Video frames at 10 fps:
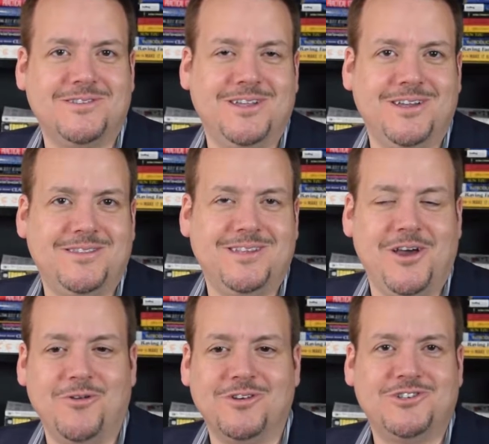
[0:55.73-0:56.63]
the
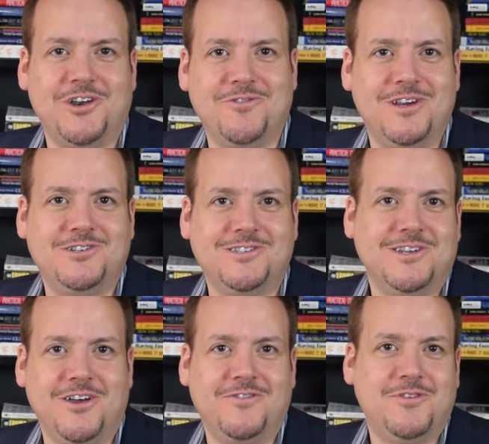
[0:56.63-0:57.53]
older
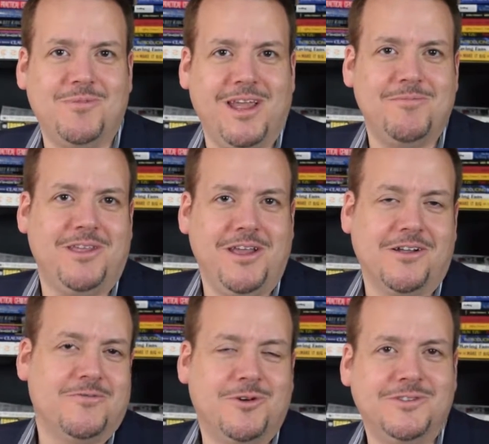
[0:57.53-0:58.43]
generations love to blame the
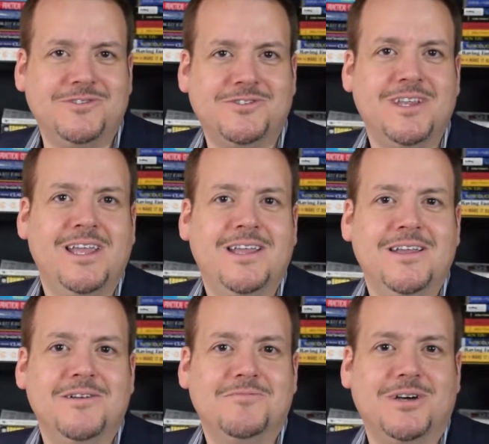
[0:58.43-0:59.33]
younger ones.
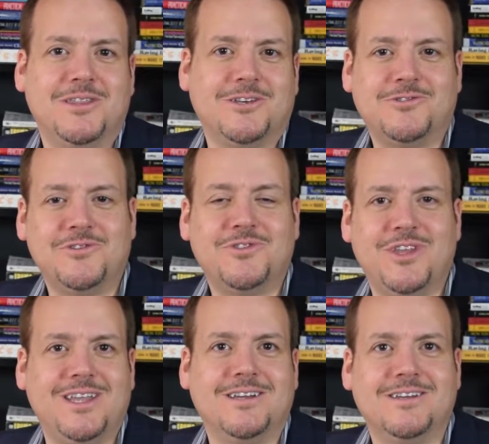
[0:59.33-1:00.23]
But the truth
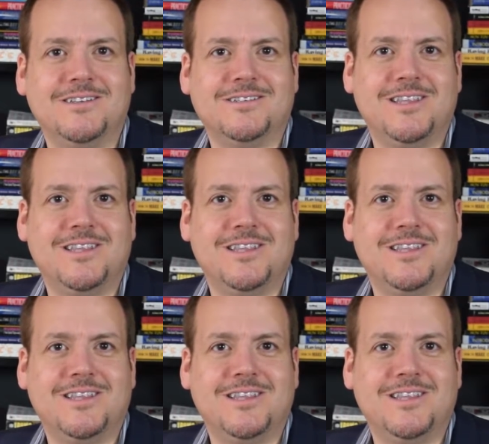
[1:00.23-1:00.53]
is